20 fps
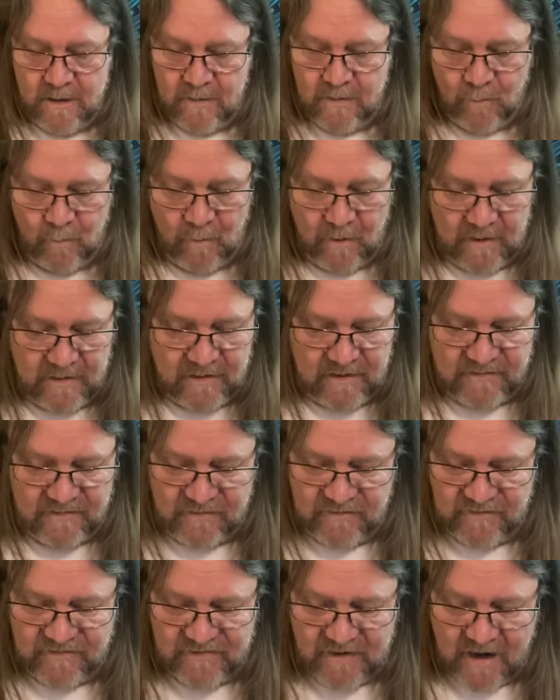One that
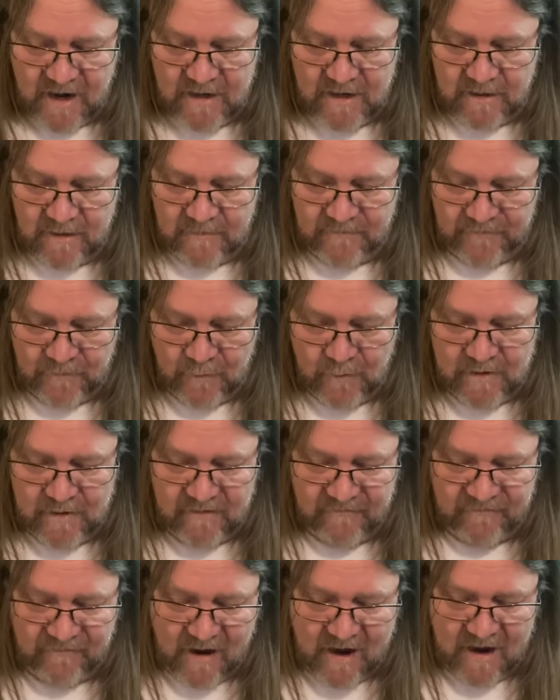you signed up for in the
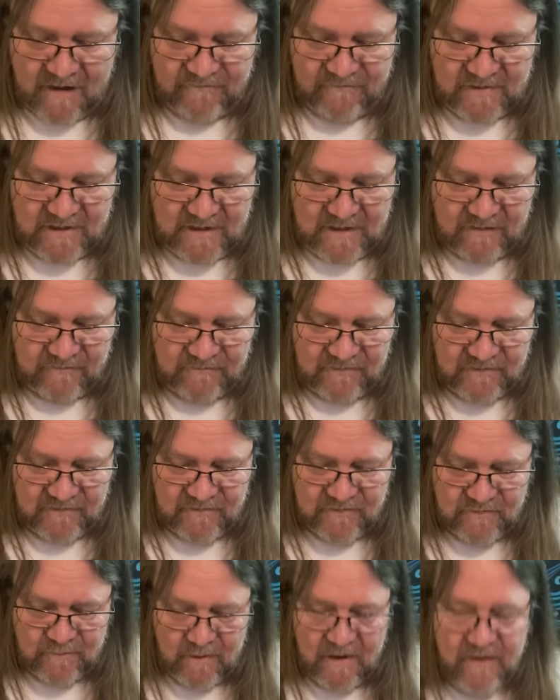5D if this
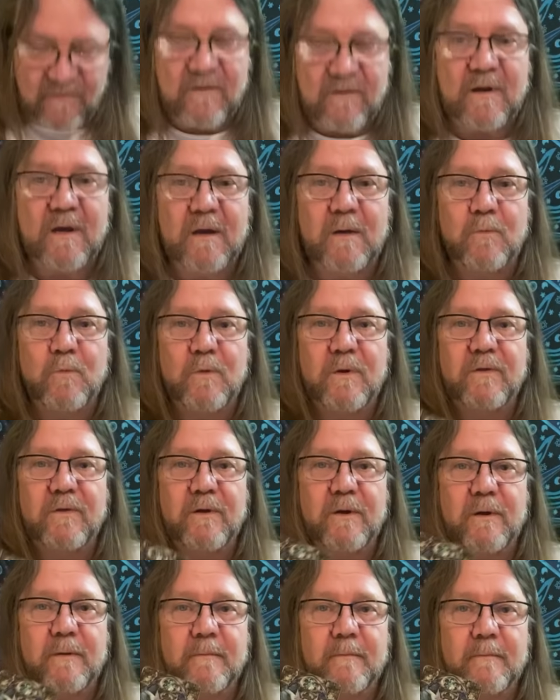is resonating with you.